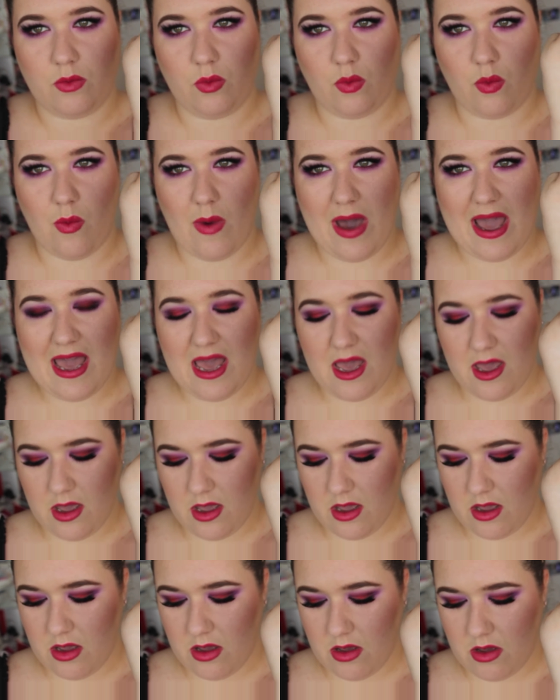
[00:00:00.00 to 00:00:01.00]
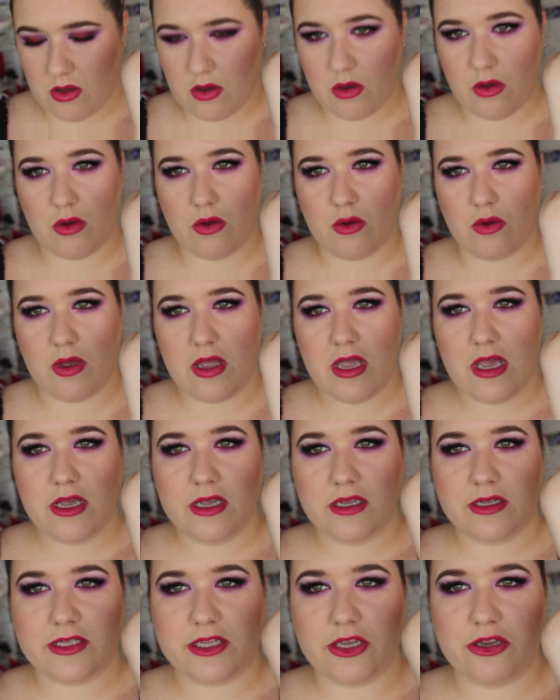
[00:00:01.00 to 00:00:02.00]
Wow,
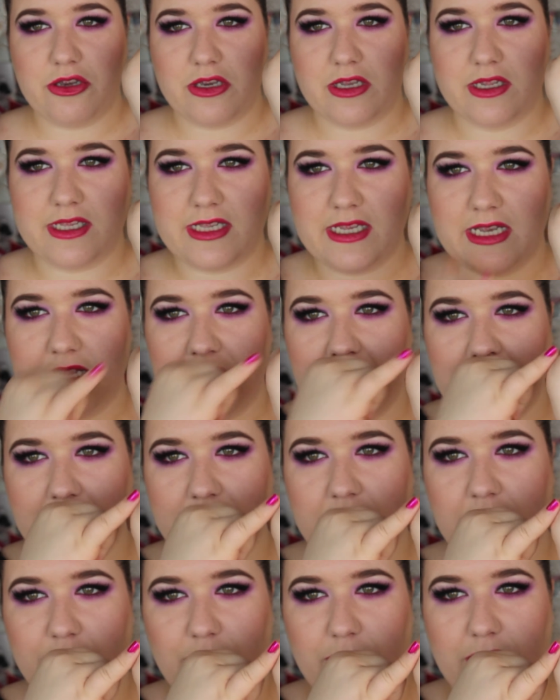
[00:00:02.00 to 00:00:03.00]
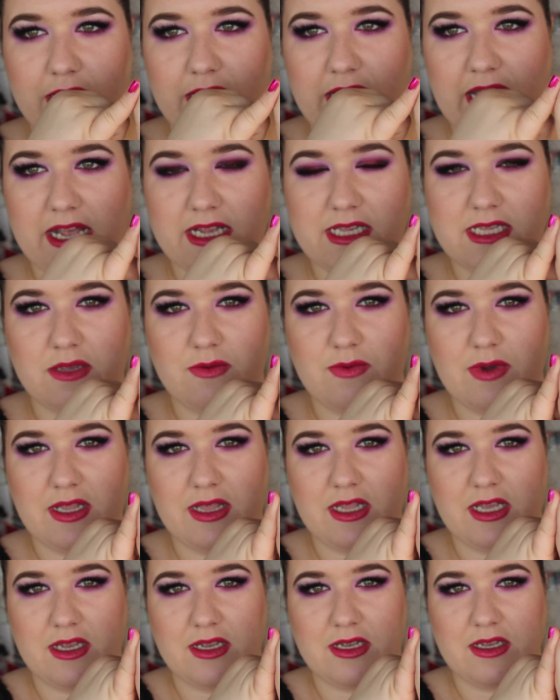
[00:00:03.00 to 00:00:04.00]
so you can see that top one, that's the
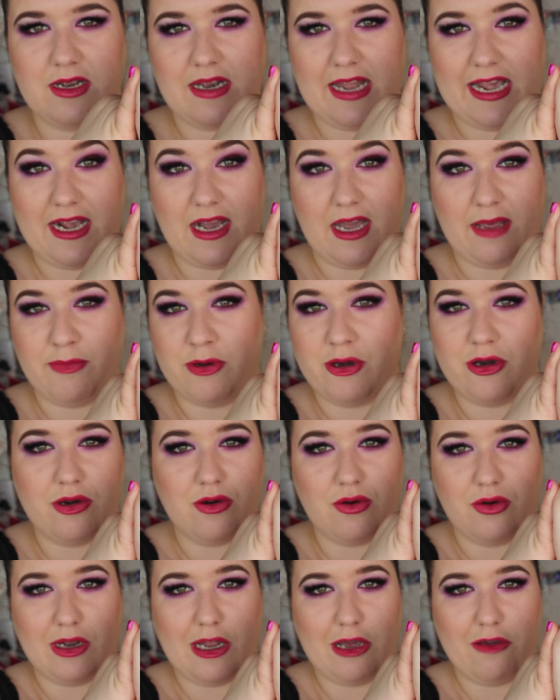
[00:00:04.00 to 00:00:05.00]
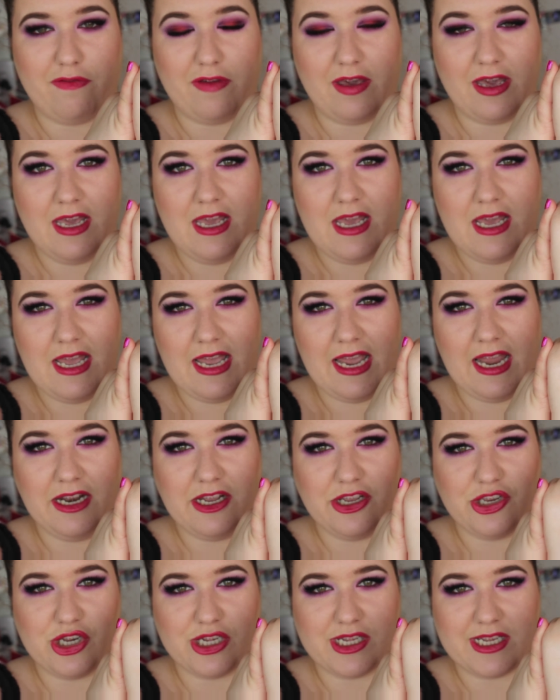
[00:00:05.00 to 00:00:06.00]
one that like I put all over,
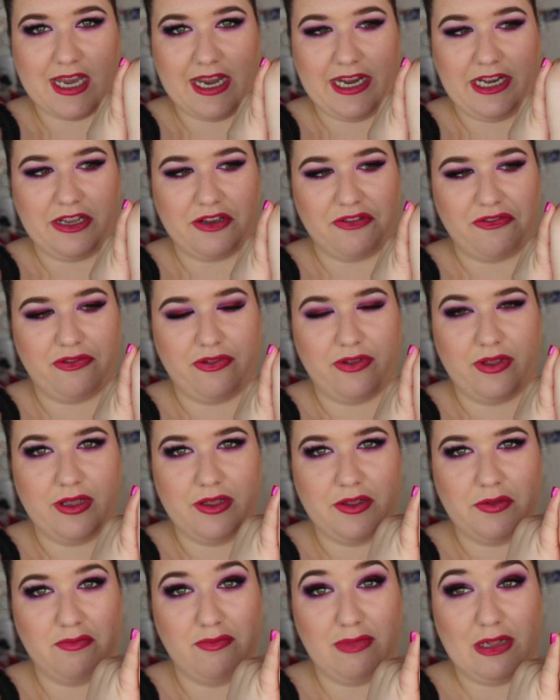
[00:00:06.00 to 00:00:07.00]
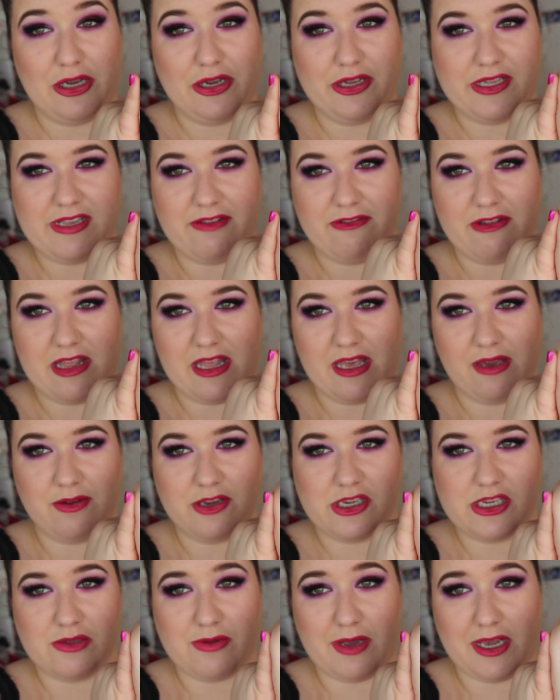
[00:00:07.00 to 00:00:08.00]
and it just kind of blurs everything,
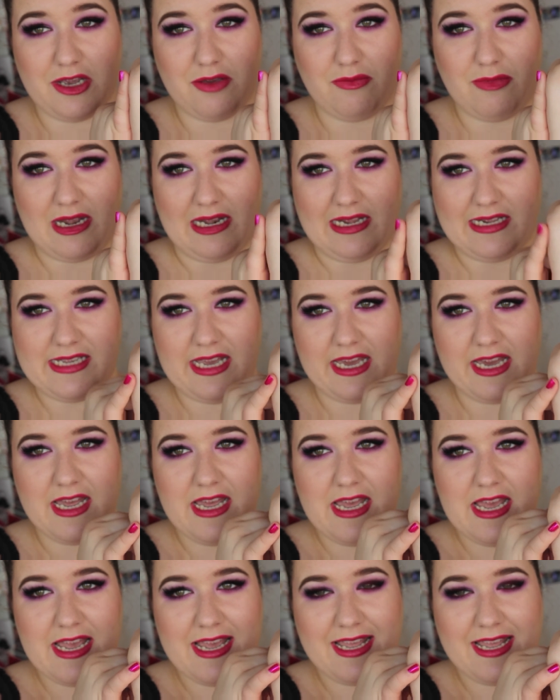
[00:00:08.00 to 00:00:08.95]
which is why you can barely see it.